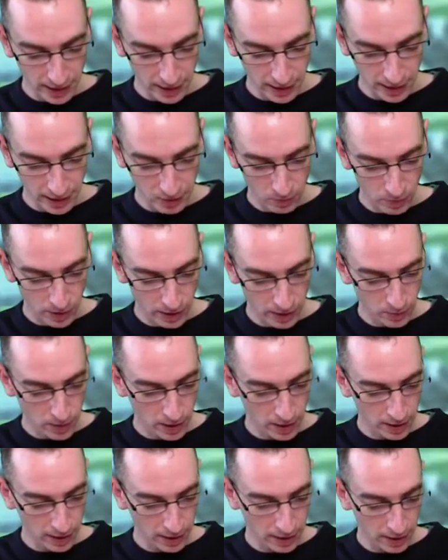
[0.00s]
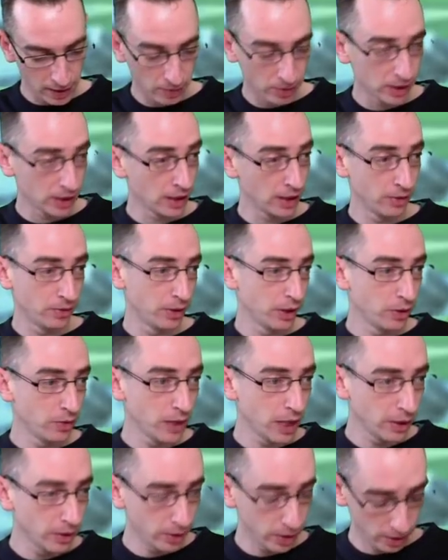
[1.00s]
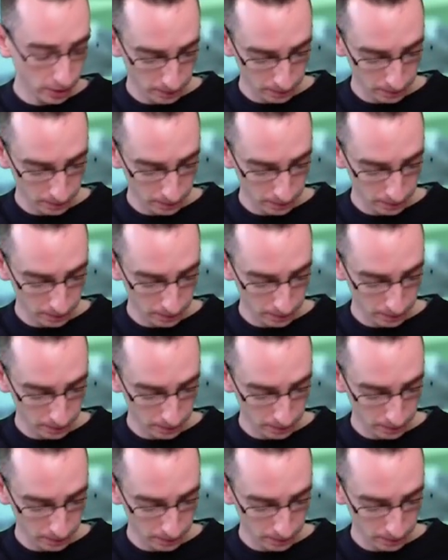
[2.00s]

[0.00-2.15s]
didn't we, a while ago? So who knows?